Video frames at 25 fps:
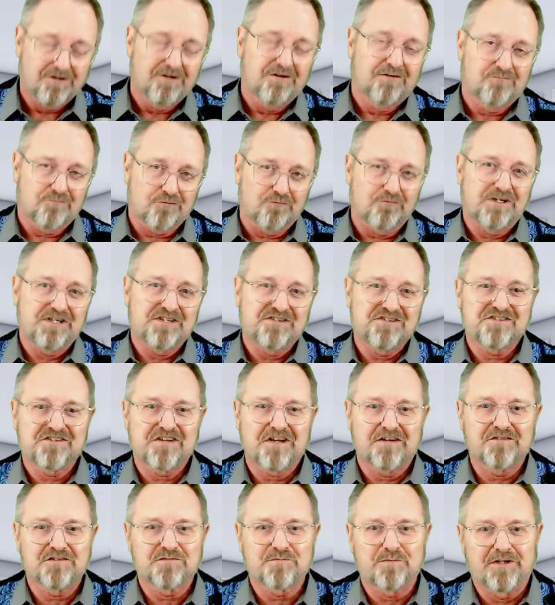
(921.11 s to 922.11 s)
for reasons
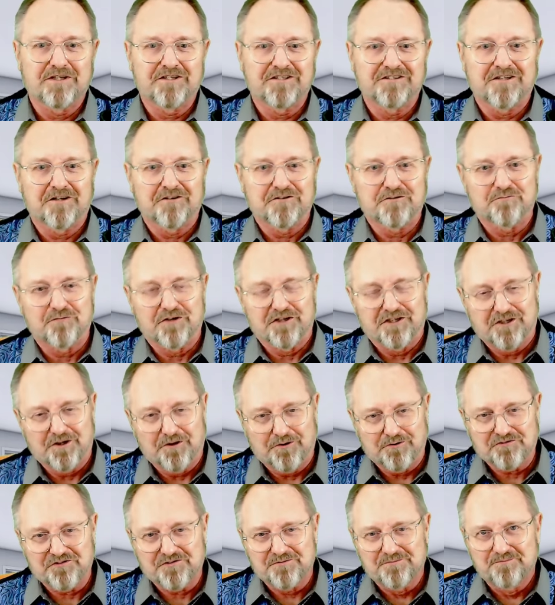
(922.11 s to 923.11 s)
I've explained in other
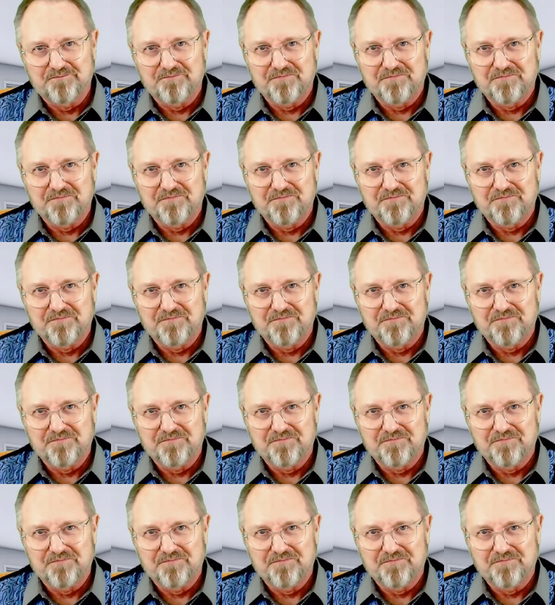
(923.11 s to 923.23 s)
videos.